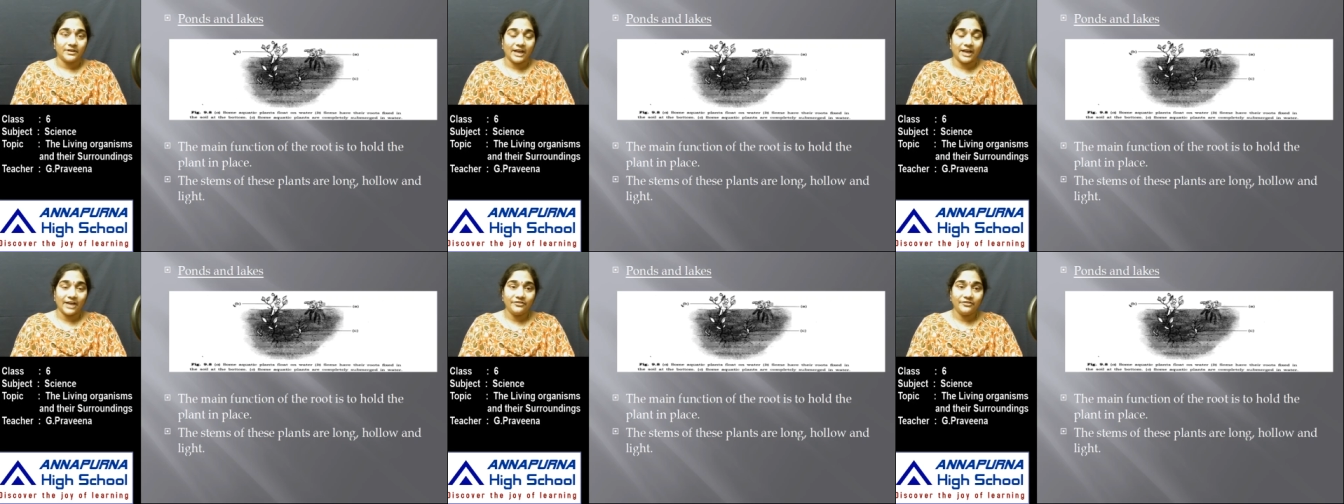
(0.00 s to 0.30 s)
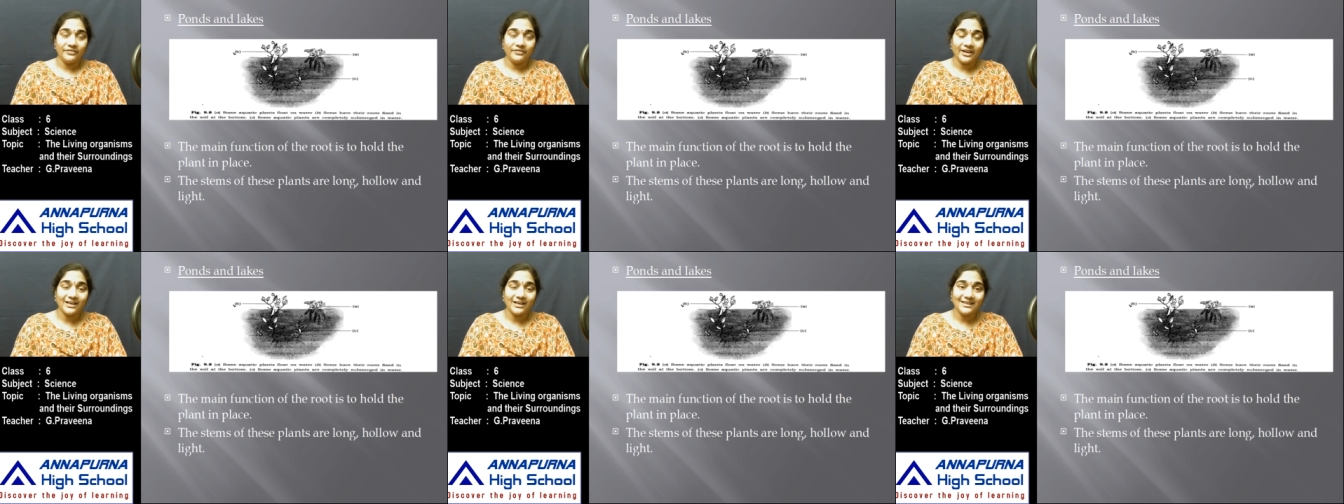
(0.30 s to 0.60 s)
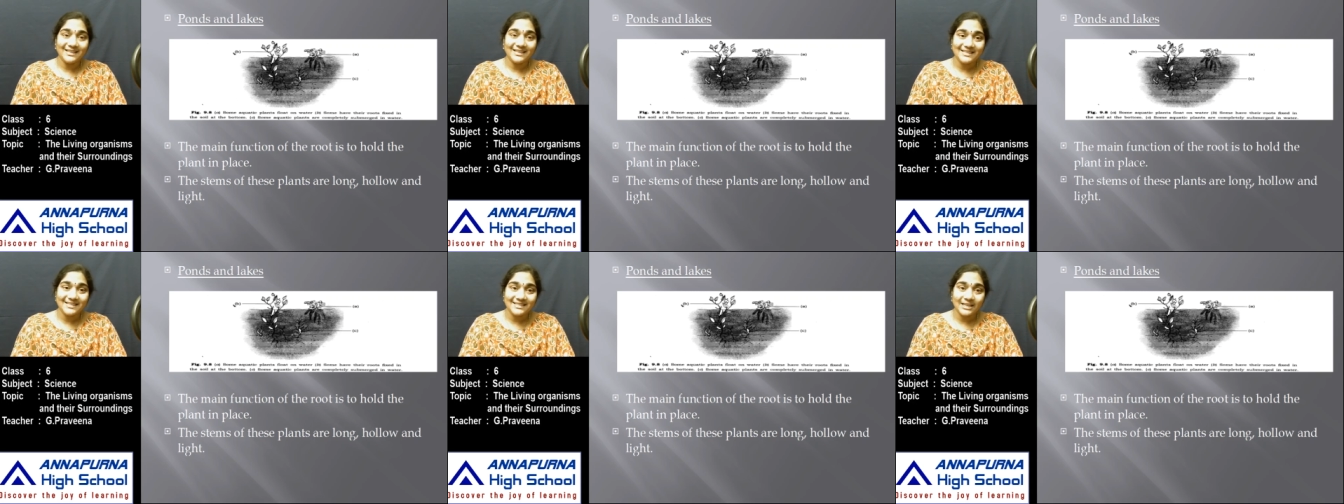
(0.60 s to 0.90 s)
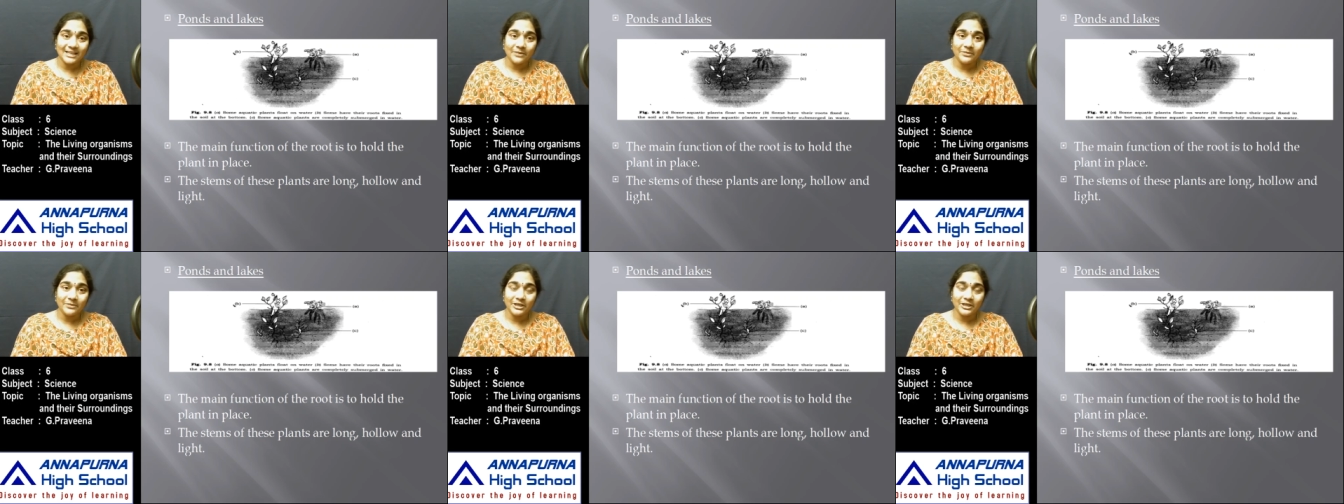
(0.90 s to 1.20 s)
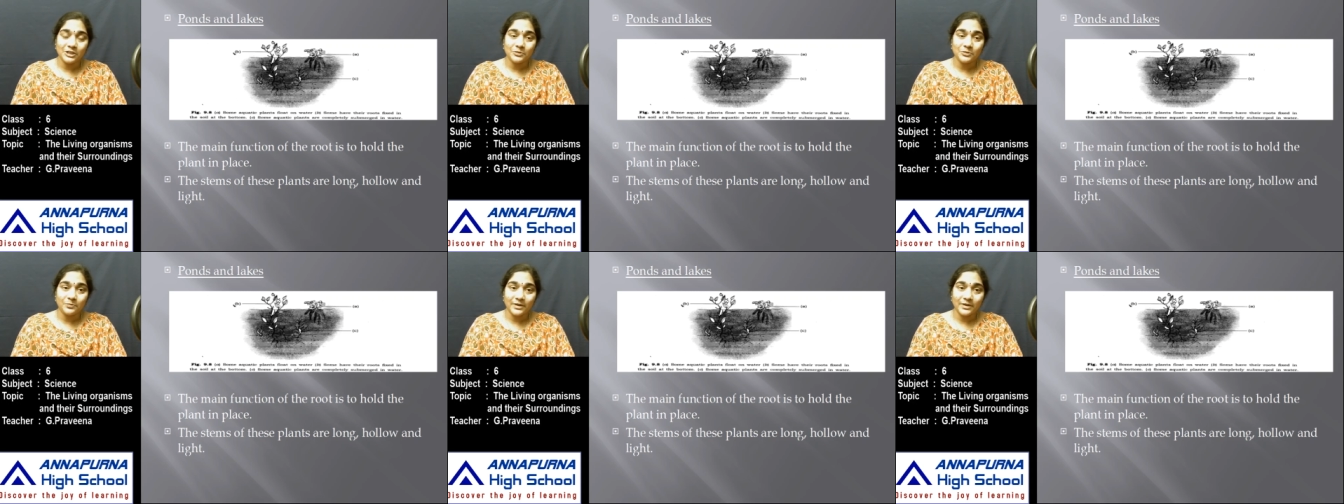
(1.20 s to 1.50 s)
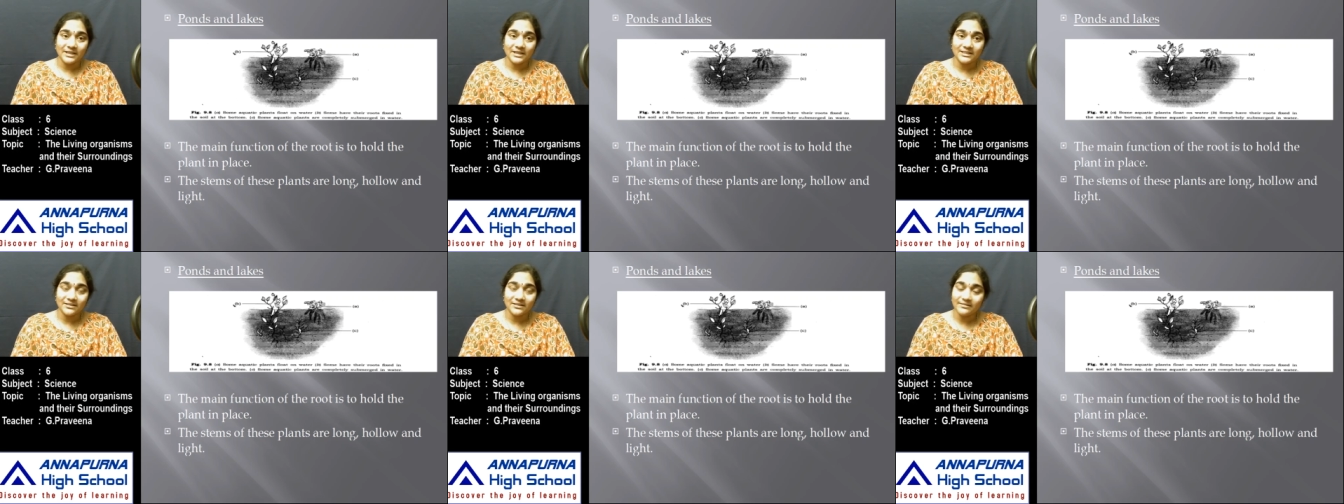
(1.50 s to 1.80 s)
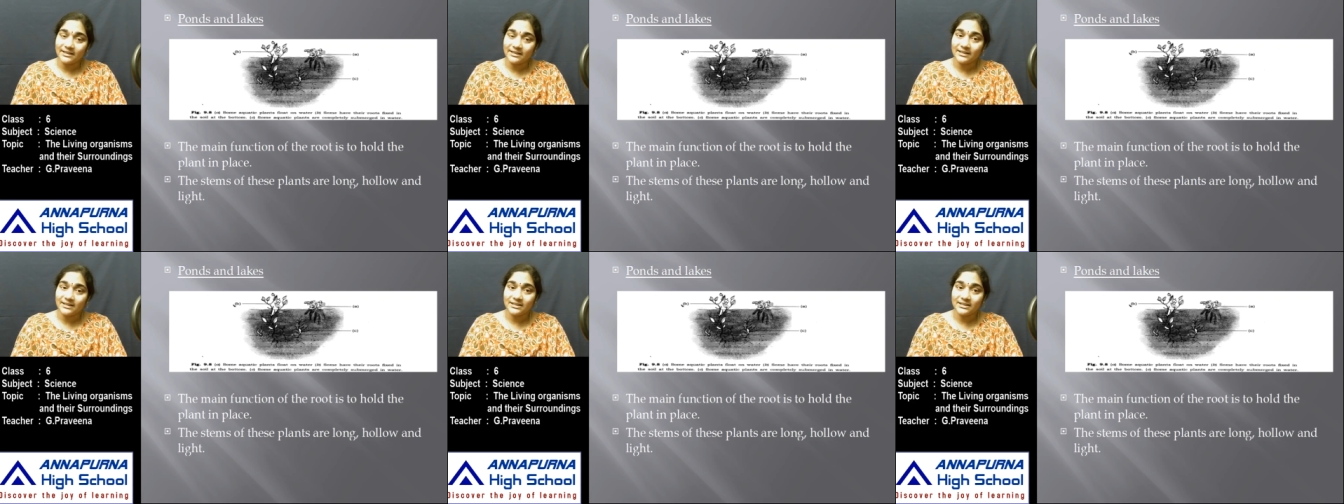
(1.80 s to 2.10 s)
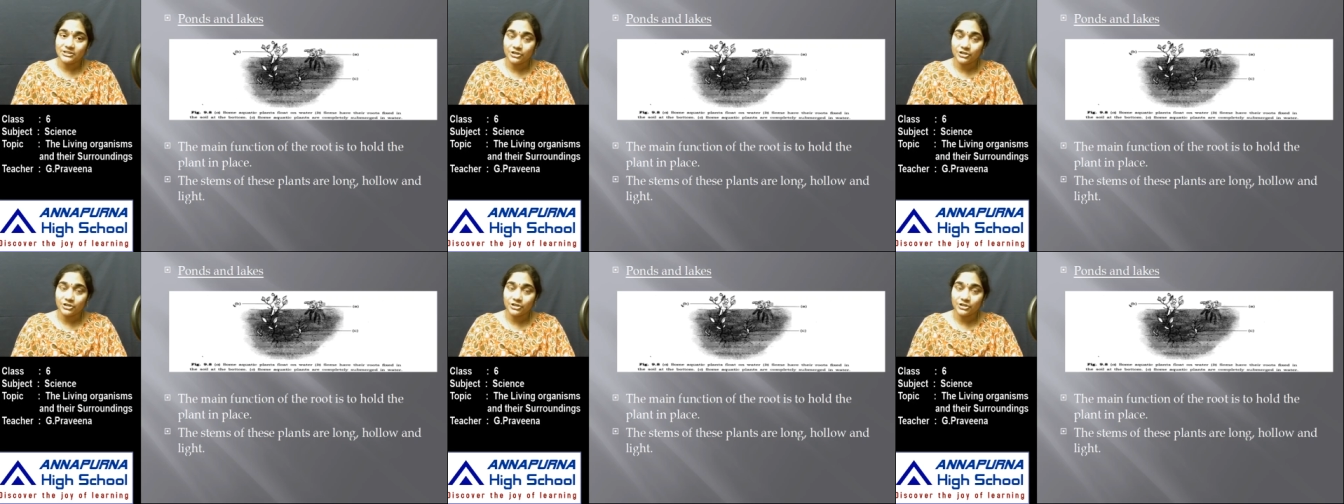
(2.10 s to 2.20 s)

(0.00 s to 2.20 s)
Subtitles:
and where this stem is present till